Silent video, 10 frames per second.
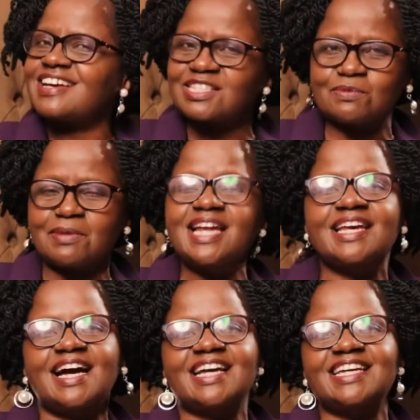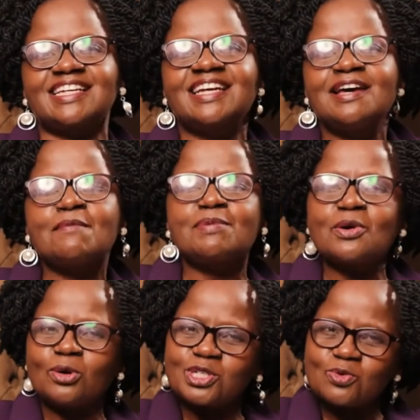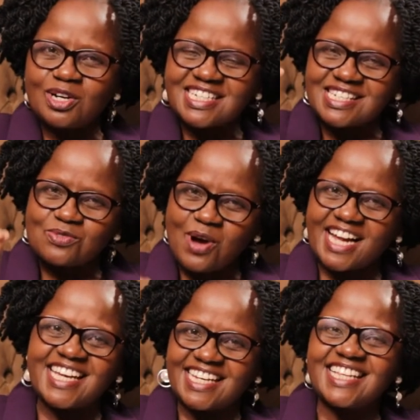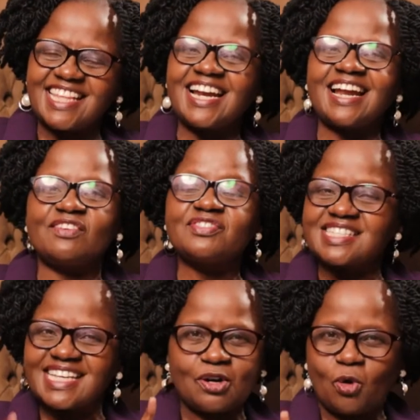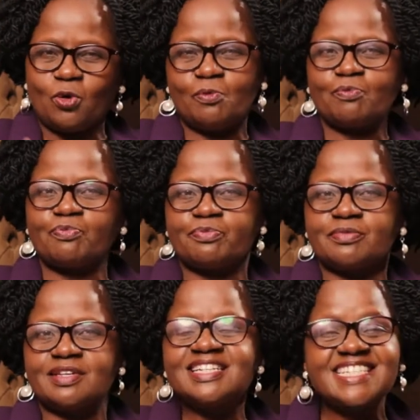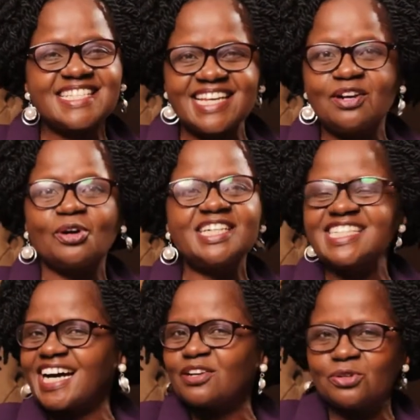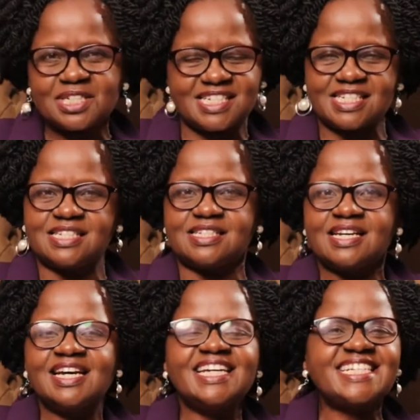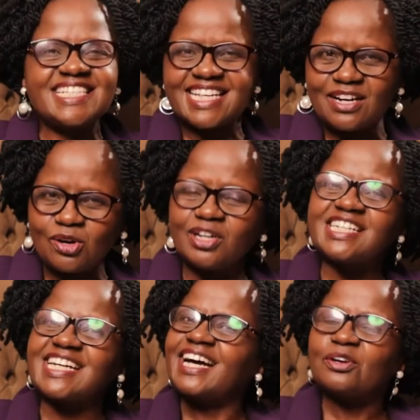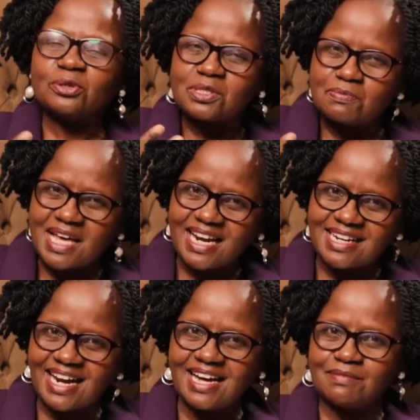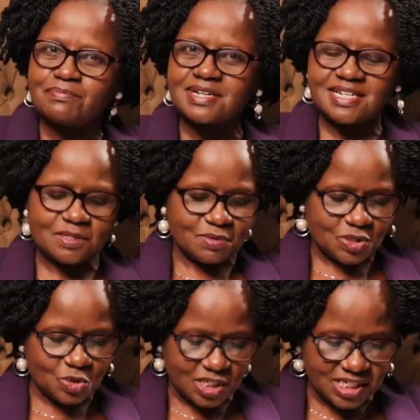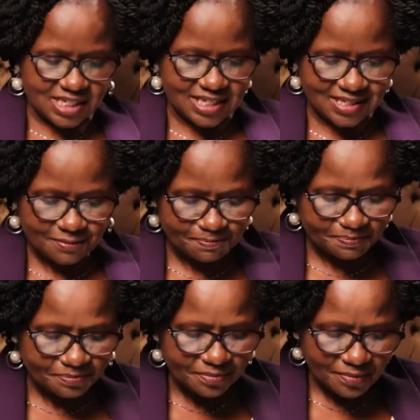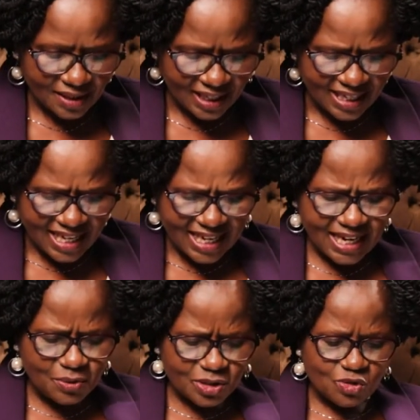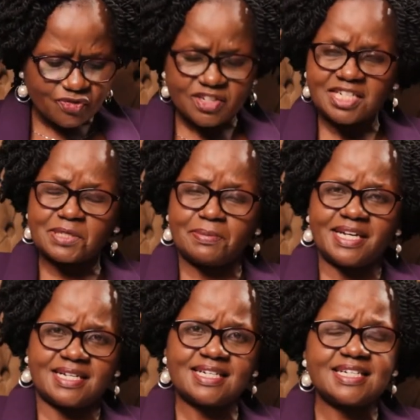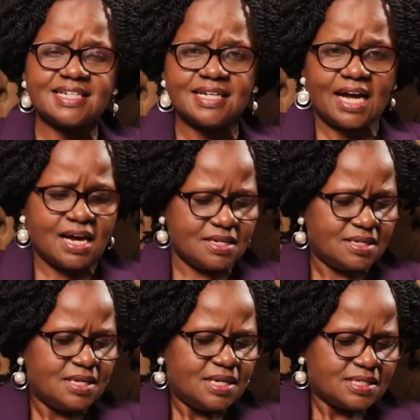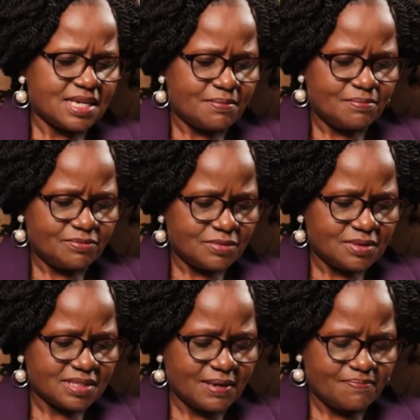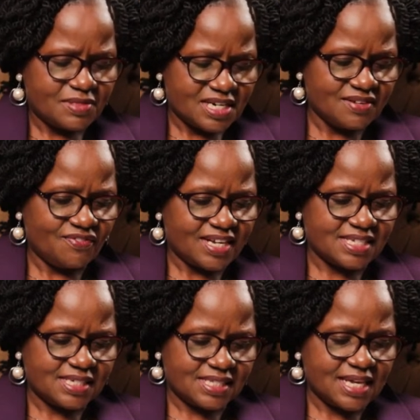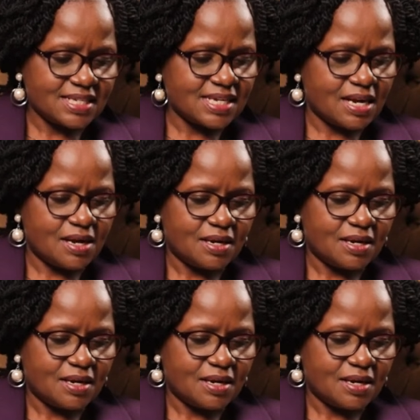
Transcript: they are smiling again. Because what is working in their life is a law. It is a law. It cannot change. It is a law. It cannot be undone. Praise be to Jesus. And I want to finish by reading some three verses that